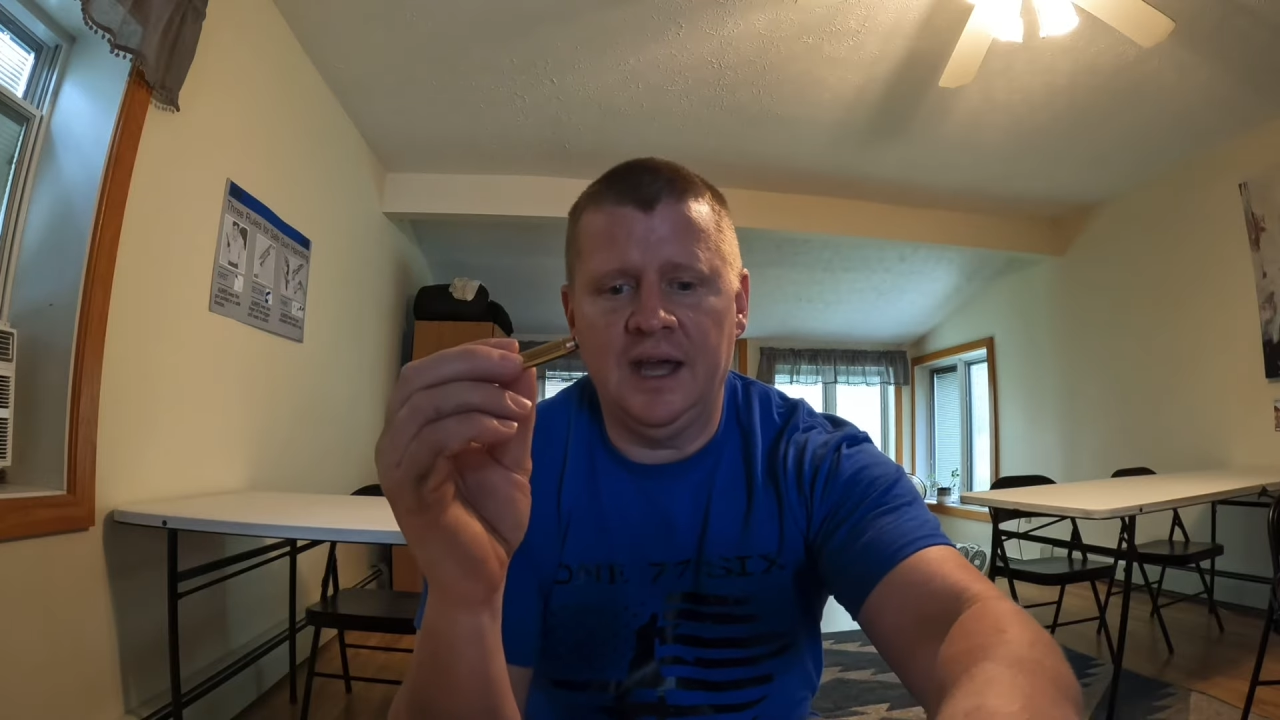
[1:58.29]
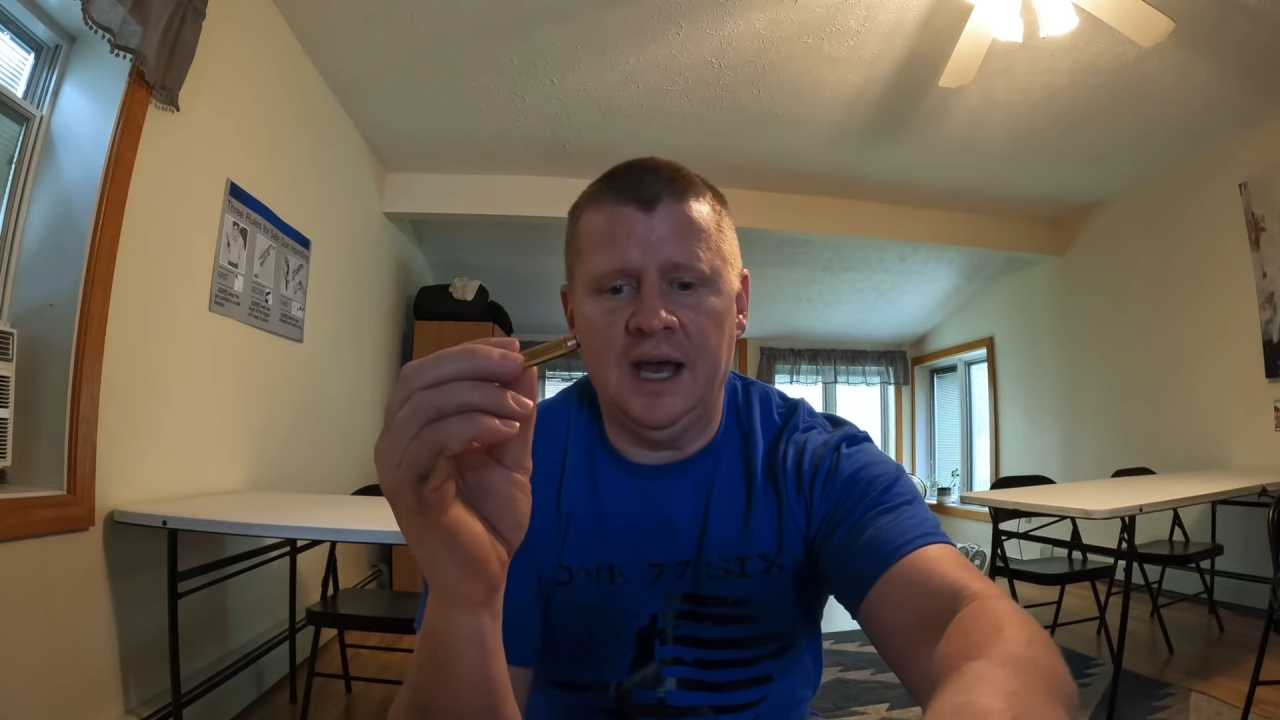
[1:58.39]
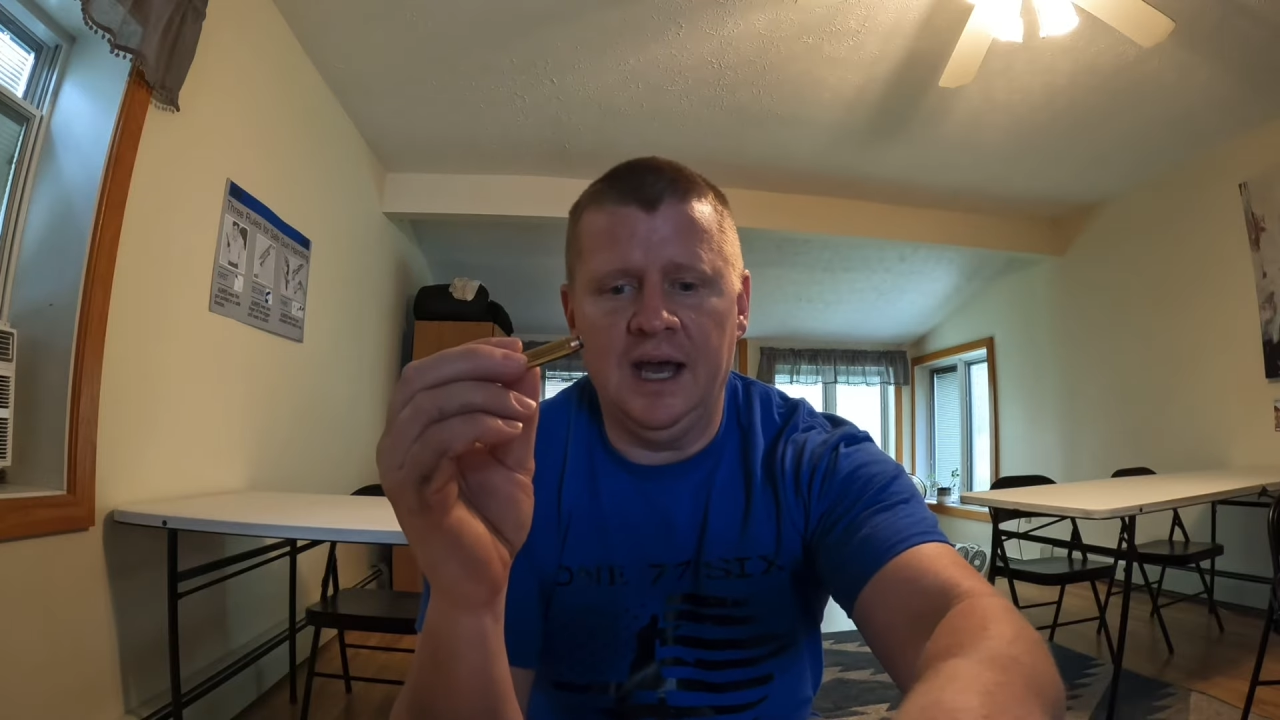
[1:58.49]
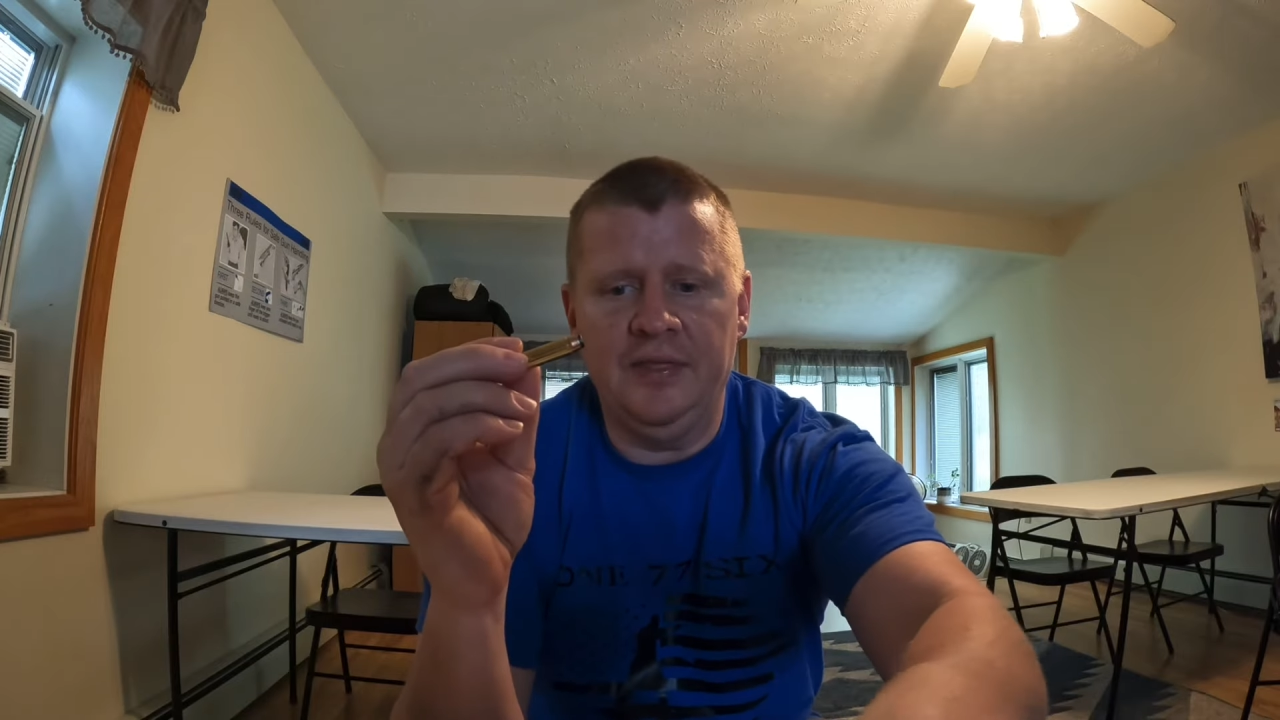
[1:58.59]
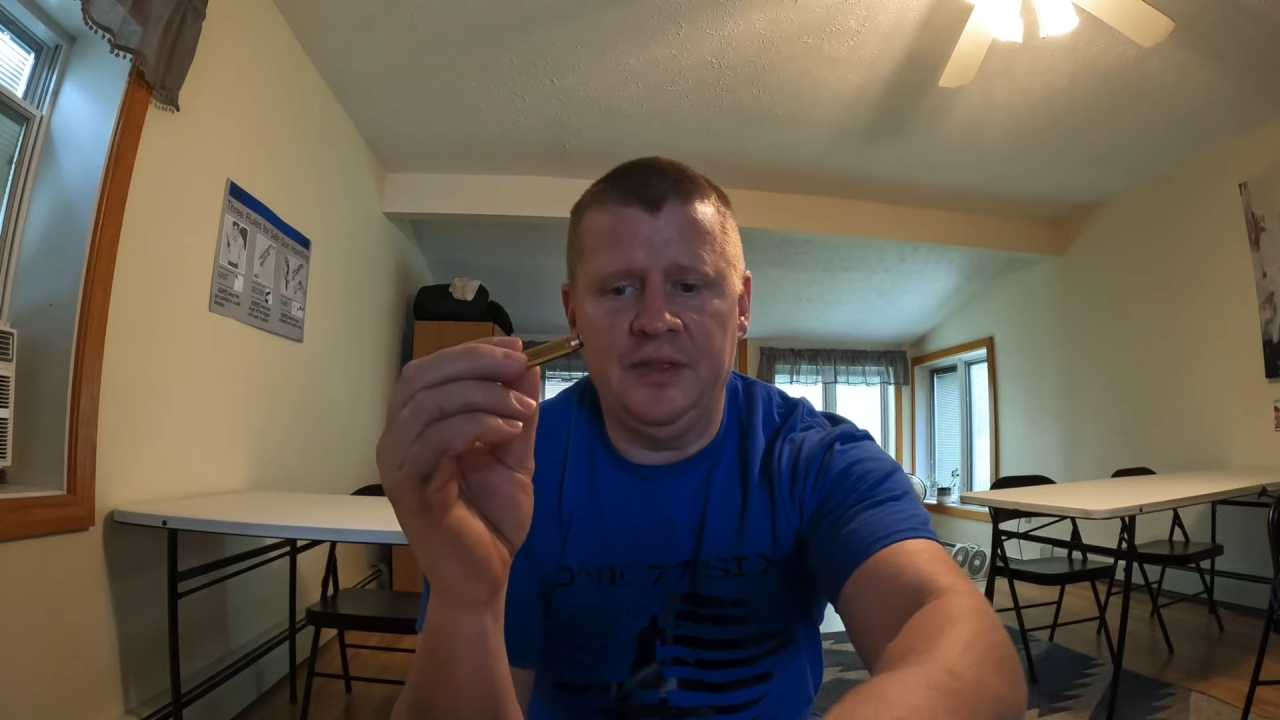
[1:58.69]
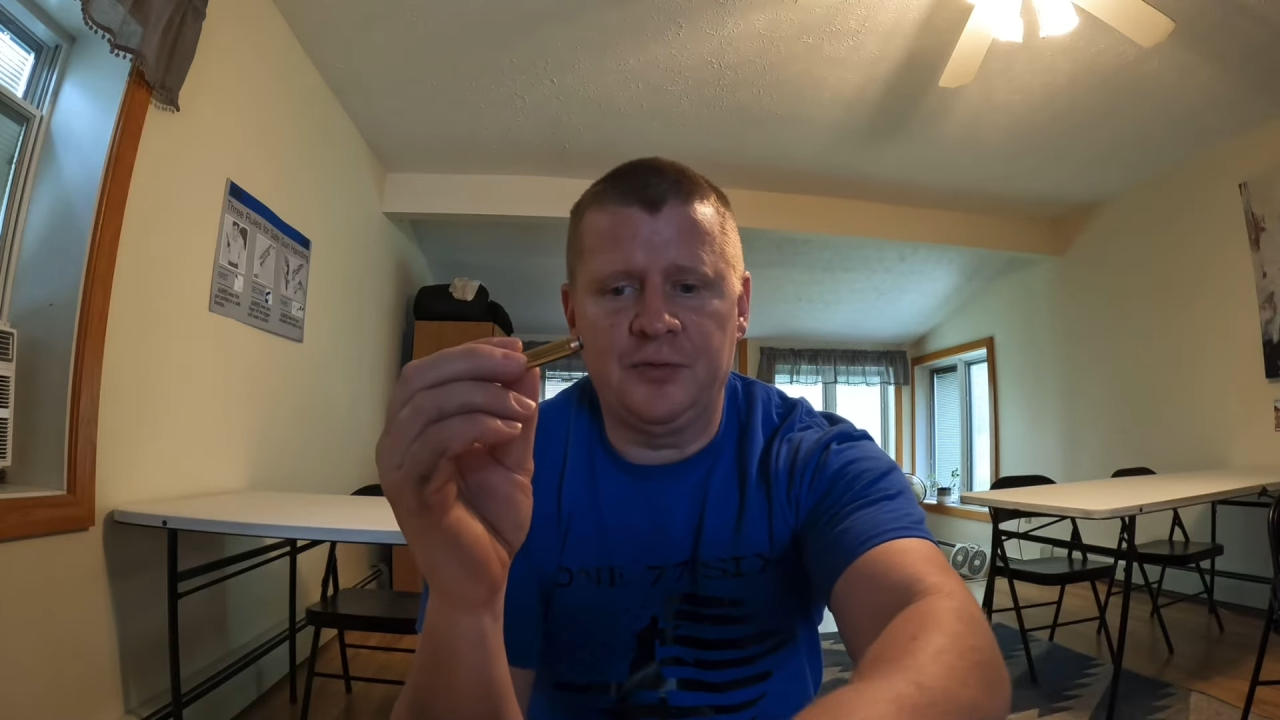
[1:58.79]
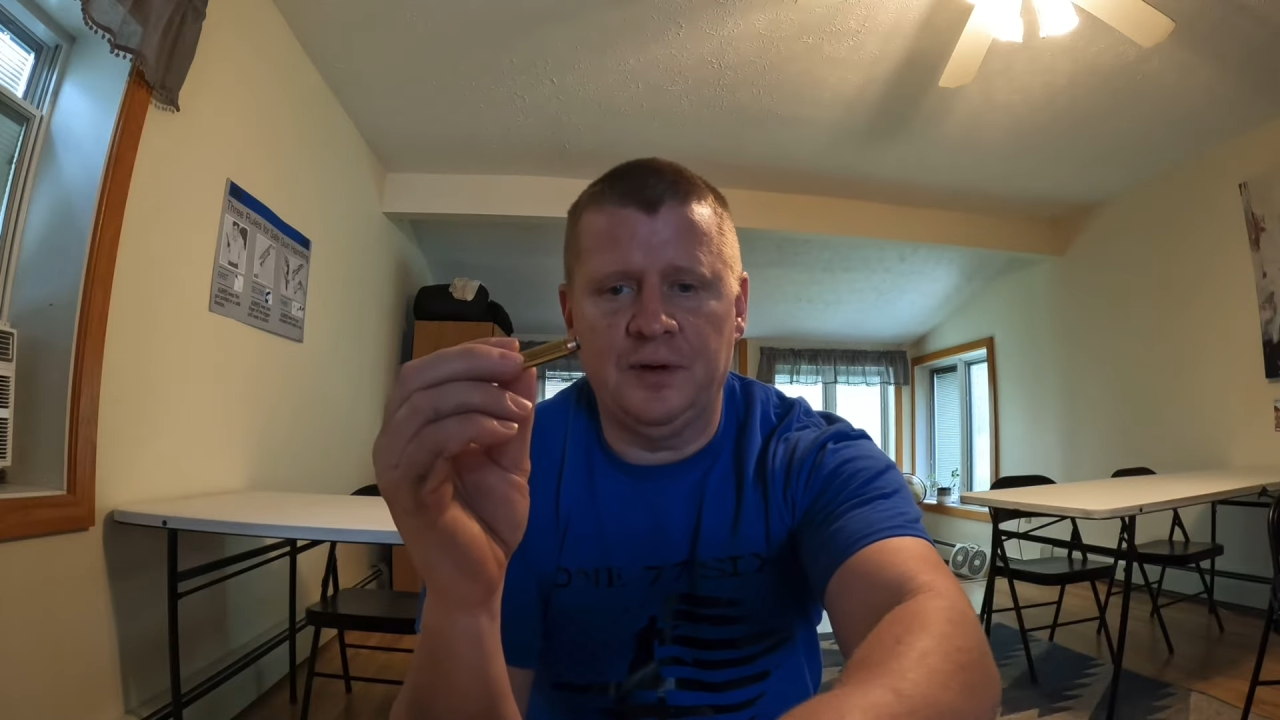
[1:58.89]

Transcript: uh, the